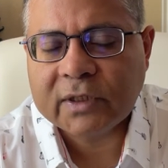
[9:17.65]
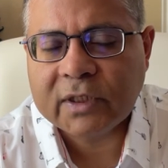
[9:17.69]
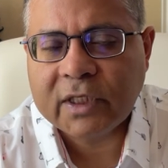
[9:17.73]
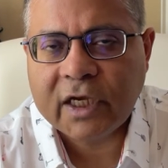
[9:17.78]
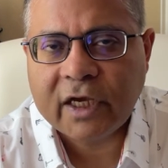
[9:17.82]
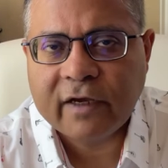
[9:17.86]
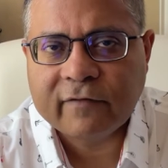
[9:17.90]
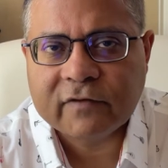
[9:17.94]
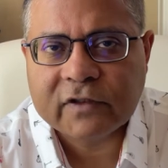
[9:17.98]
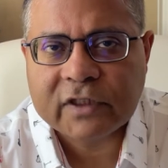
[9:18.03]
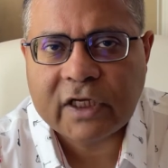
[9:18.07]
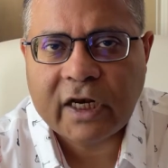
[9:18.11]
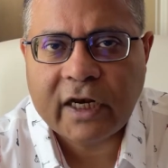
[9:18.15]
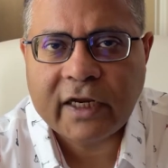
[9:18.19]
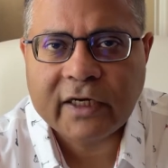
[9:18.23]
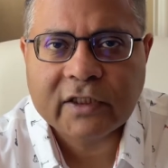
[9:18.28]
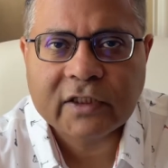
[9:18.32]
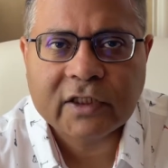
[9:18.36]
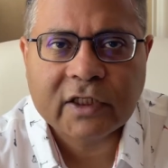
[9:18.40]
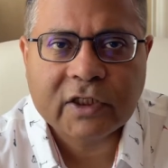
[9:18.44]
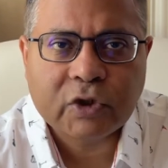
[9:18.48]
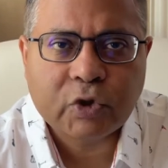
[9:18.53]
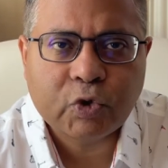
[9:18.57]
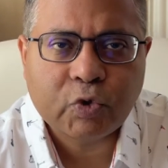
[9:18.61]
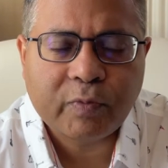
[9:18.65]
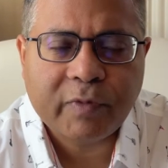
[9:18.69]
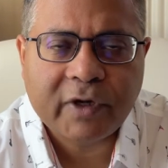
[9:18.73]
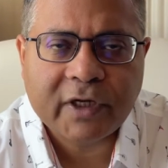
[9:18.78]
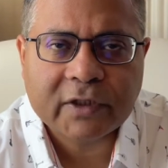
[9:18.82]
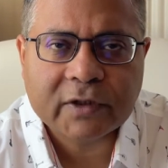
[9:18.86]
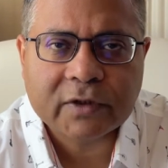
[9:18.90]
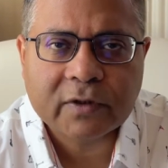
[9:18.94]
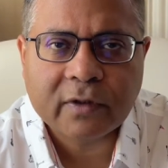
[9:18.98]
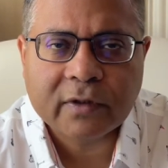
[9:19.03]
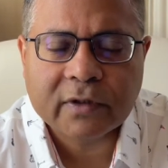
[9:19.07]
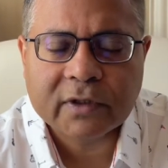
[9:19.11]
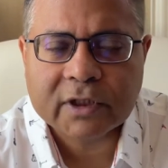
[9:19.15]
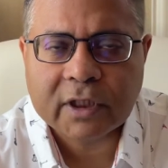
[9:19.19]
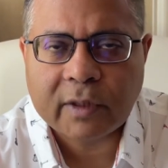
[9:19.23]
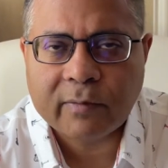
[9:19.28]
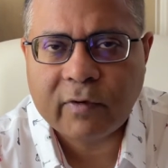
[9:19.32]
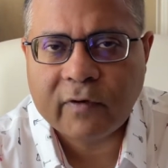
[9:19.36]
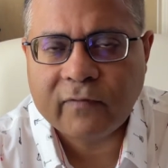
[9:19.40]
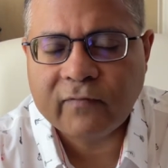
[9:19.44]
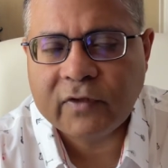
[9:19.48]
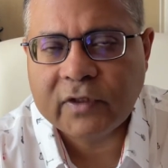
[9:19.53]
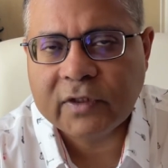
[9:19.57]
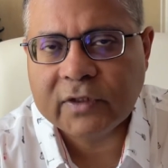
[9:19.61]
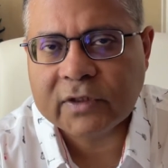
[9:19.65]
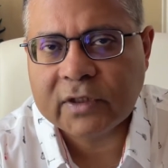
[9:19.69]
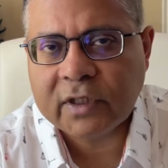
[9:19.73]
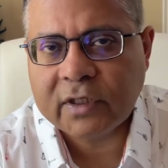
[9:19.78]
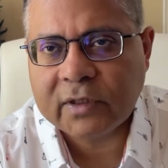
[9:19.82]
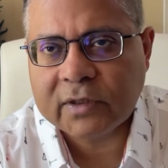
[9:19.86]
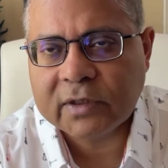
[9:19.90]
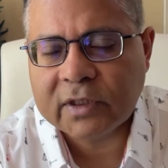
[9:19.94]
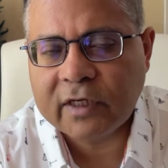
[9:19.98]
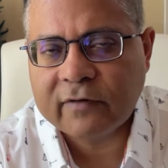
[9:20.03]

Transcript: They have selected you based on some of these things.